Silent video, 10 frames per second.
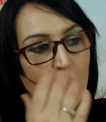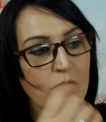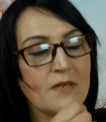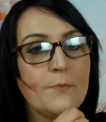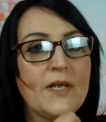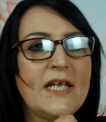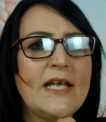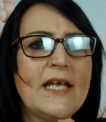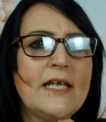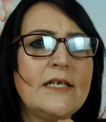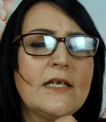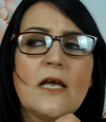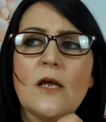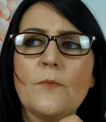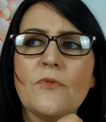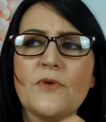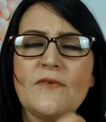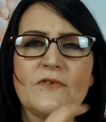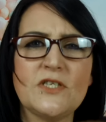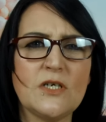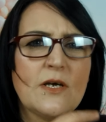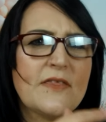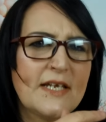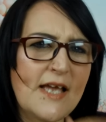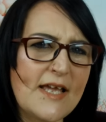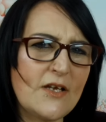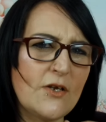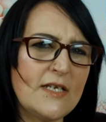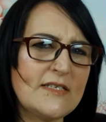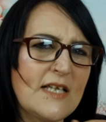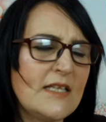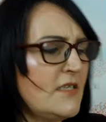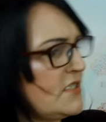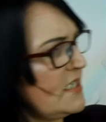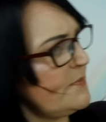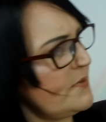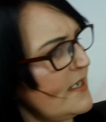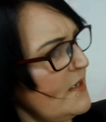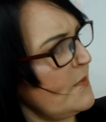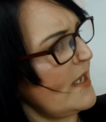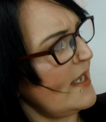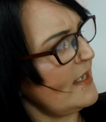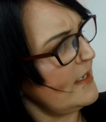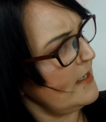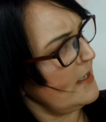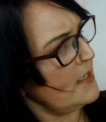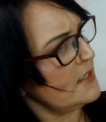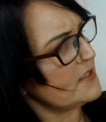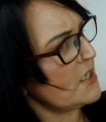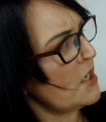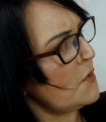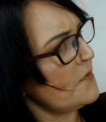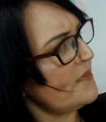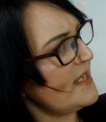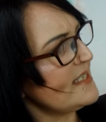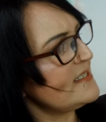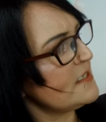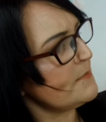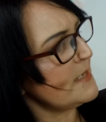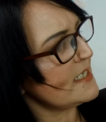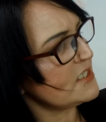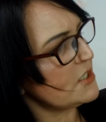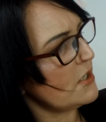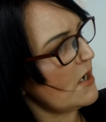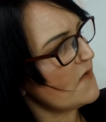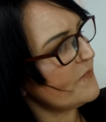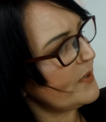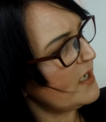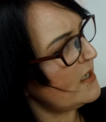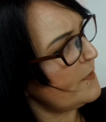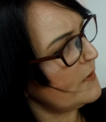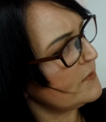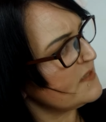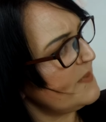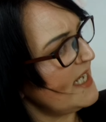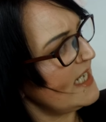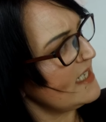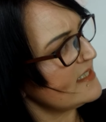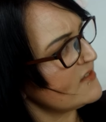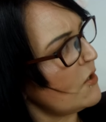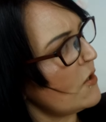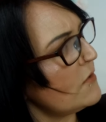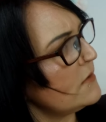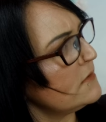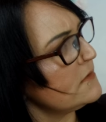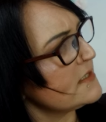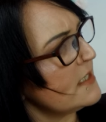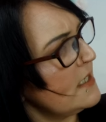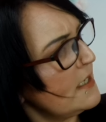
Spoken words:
With it being 3 for 2, I think I got it slightly cheaper anyway. So this is a mixture of purples, pinks, corals,